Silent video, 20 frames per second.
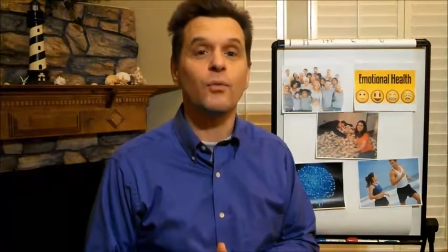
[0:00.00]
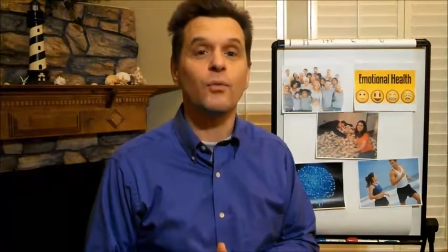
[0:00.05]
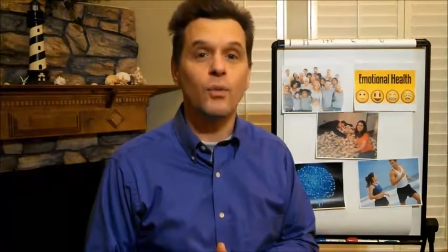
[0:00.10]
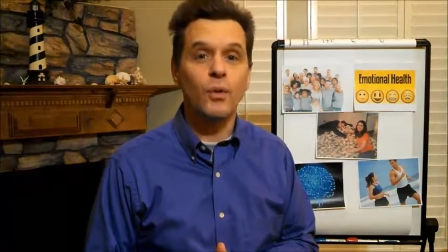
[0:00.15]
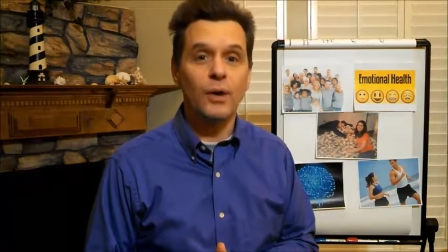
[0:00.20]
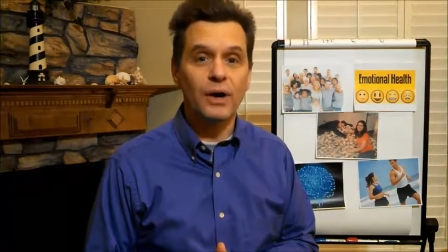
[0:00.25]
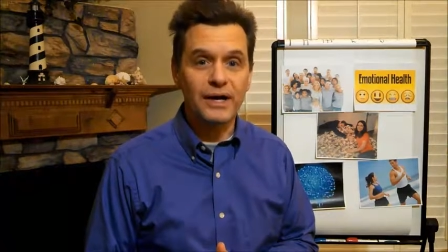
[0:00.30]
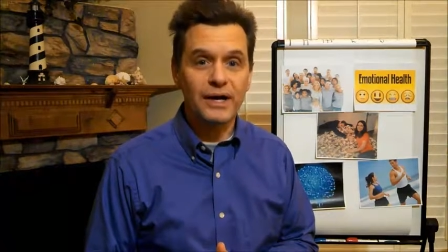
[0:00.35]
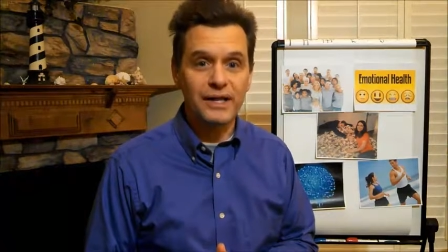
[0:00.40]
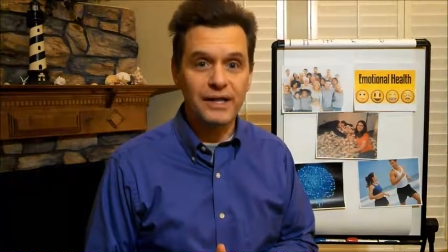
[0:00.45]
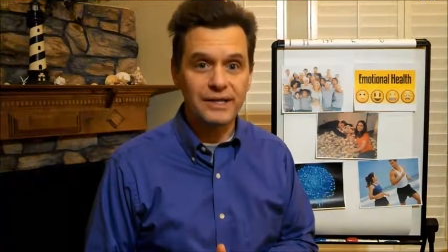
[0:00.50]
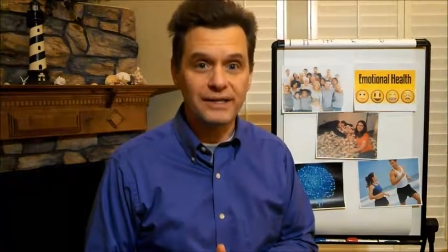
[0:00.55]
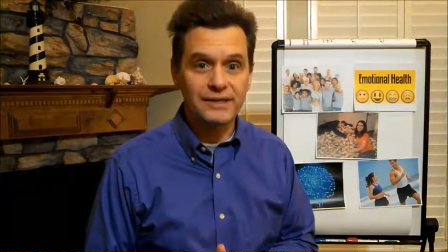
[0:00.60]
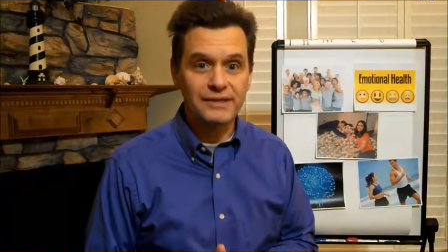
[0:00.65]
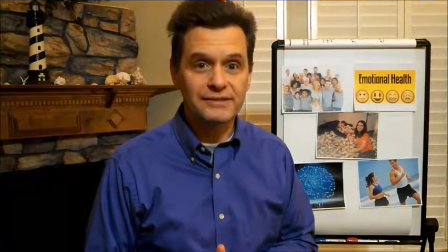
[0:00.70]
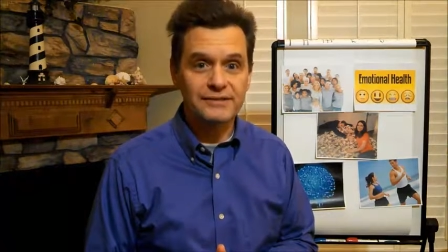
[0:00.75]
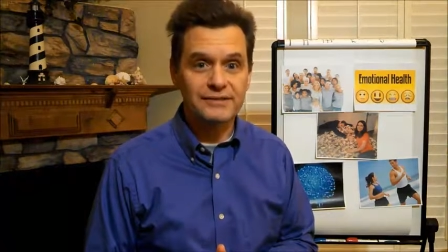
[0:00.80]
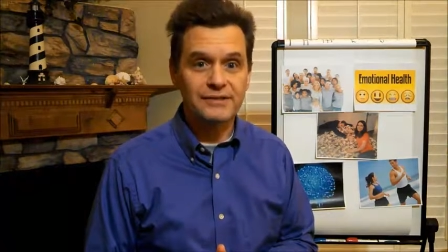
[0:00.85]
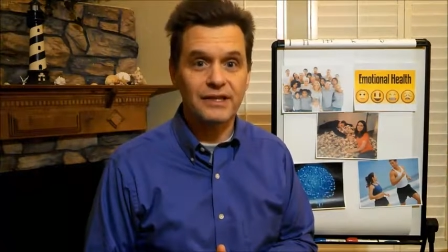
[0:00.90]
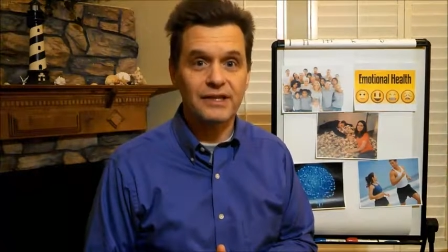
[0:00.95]
what it
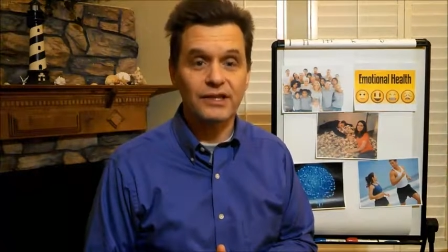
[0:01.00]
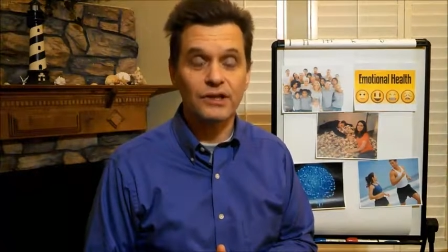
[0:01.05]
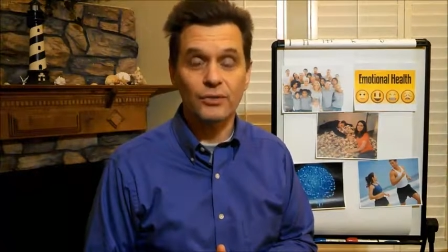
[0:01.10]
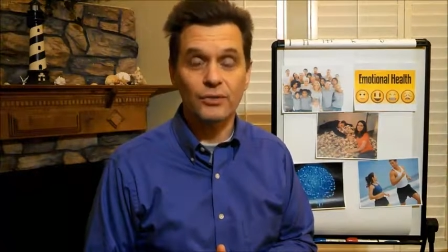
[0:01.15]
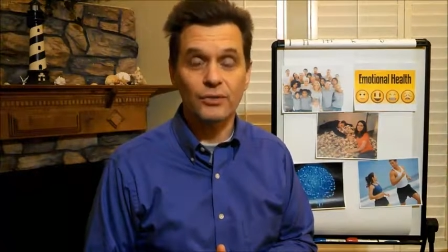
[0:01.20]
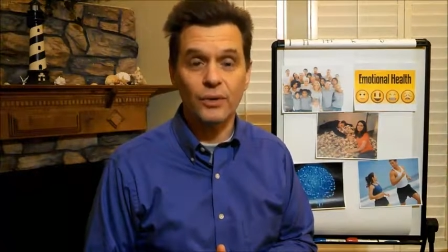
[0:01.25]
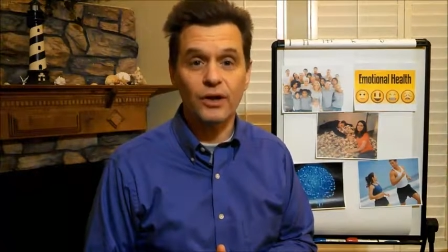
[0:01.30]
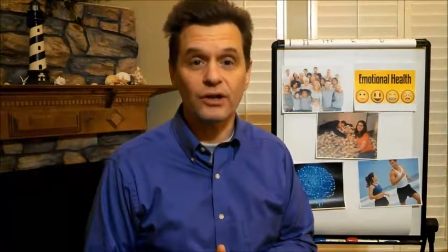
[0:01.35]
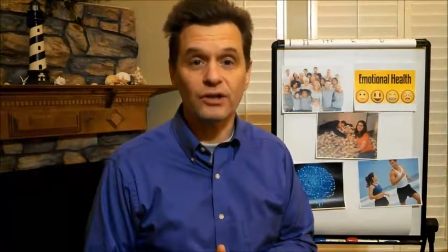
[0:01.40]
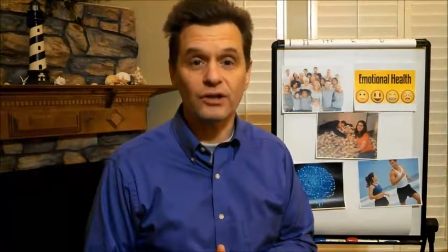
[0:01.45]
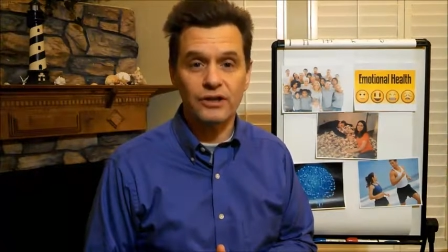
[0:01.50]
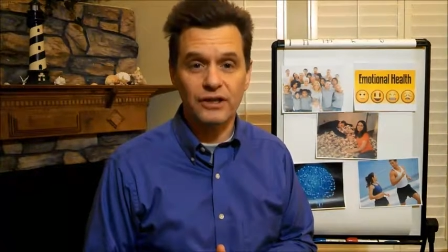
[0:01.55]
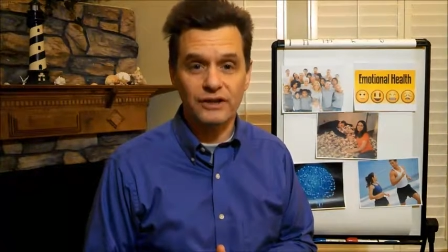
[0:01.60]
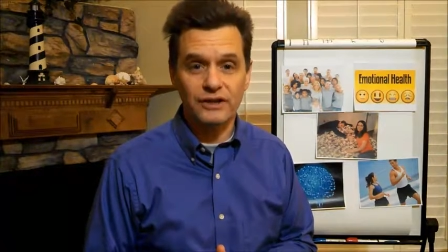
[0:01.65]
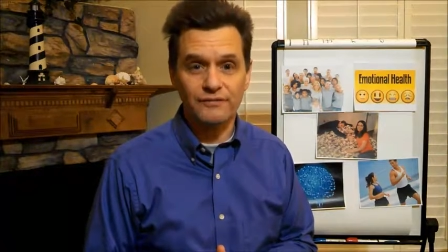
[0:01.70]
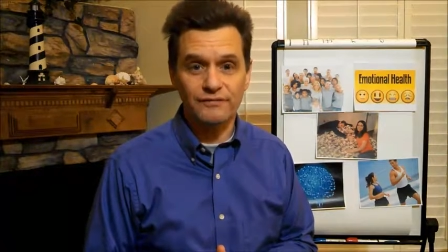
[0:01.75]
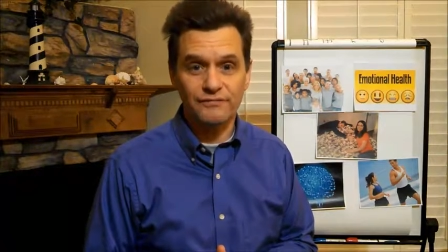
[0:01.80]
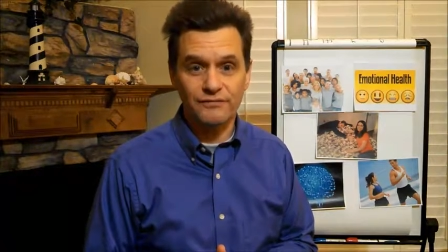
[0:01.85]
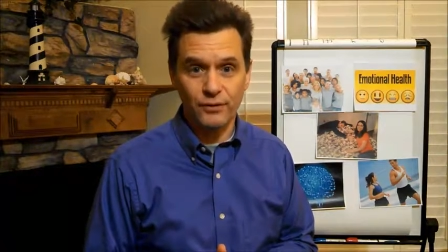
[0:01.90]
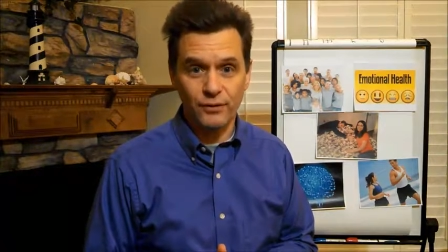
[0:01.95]
is that you are
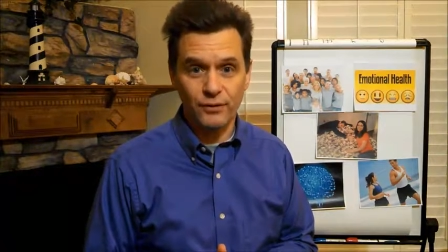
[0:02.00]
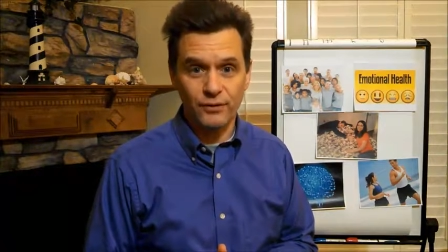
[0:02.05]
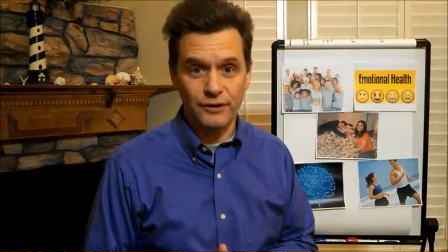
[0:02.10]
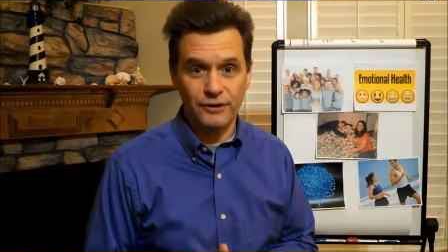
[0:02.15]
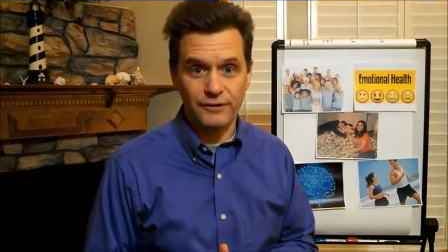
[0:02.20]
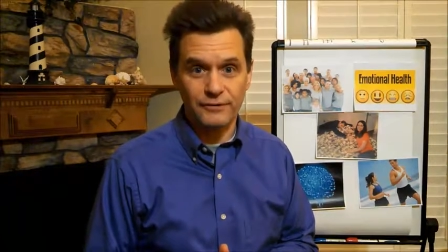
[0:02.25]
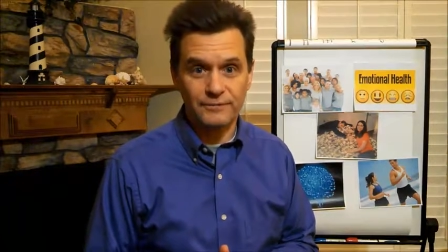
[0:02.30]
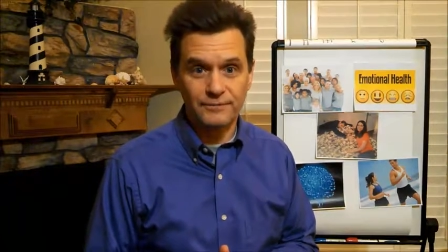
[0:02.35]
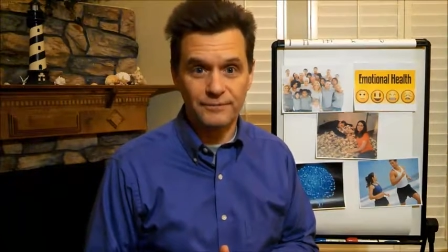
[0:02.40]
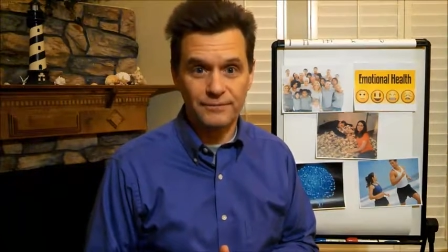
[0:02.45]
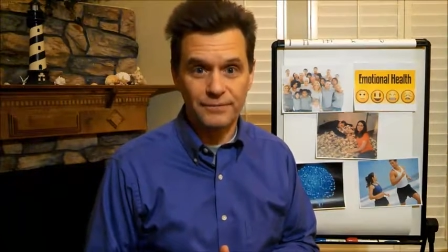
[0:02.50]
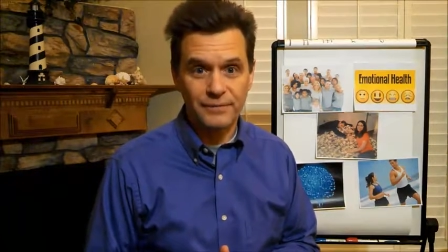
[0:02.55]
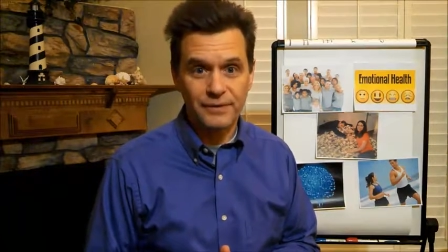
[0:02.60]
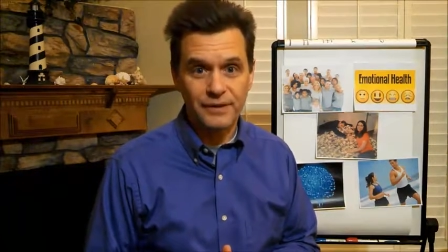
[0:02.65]
looking for.